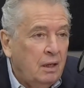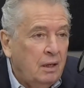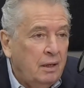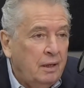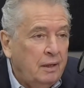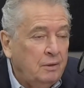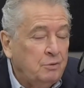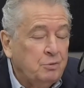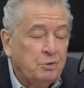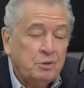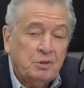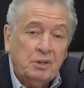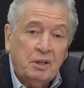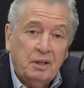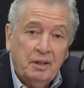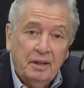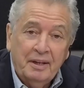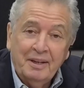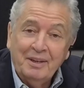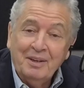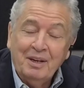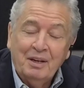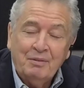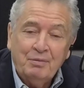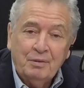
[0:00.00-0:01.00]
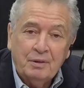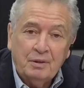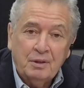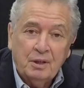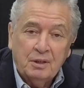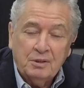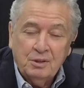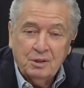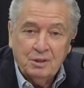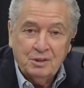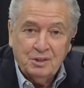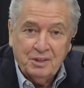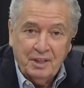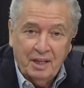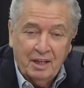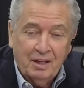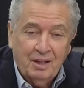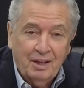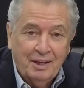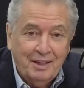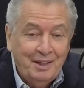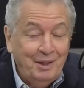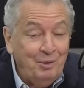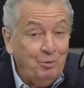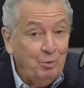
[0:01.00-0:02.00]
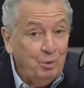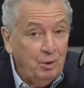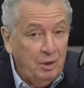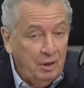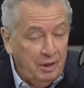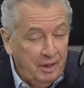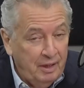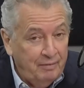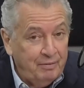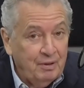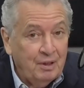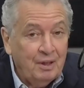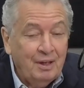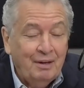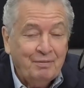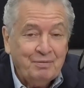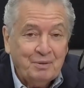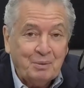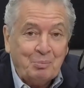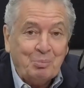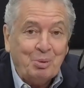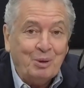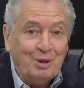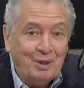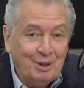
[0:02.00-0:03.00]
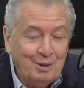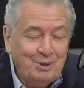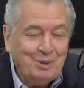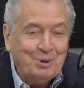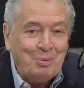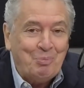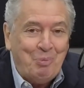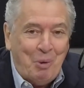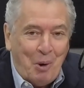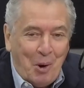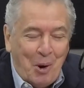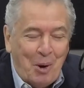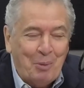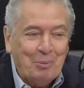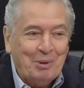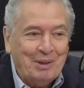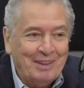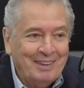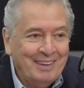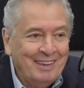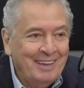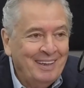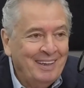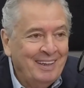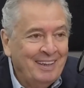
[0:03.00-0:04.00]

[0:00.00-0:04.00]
interestingly enough, it doesn't sound like he really ever left the police department.